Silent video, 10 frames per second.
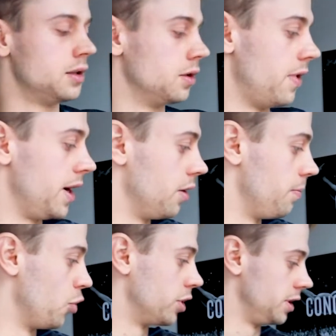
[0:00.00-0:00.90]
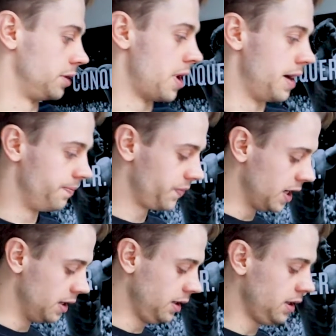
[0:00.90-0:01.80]
So very good books. It's by
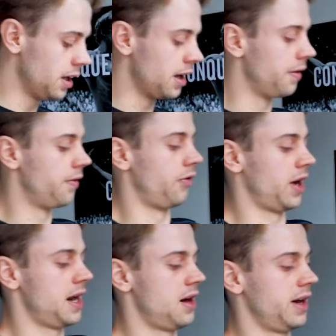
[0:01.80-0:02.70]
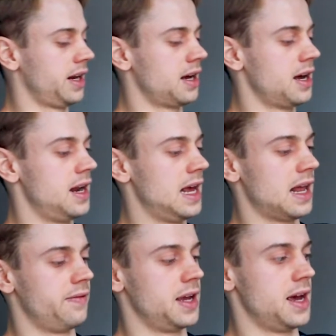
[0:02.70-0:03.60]
Frederic
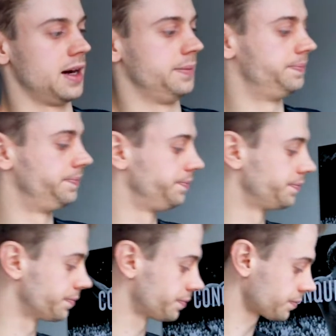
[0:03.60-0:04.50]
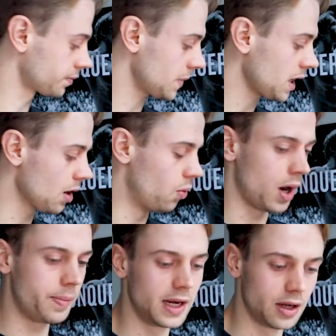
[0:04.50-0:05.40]
Delavier.
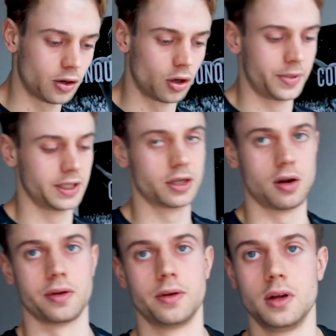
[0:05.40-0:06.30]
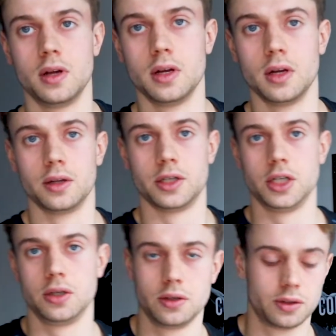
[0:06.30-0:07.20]
1 million copies sold.
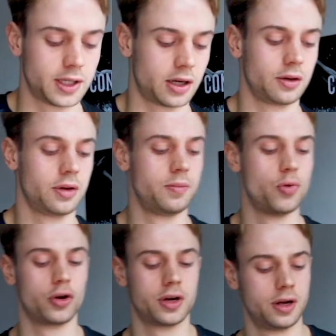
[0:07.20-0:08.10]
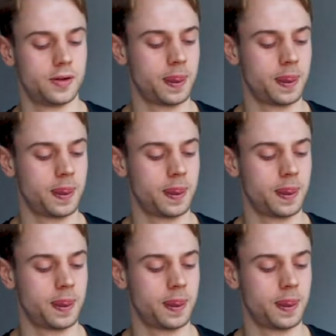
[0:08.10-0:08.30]
Second book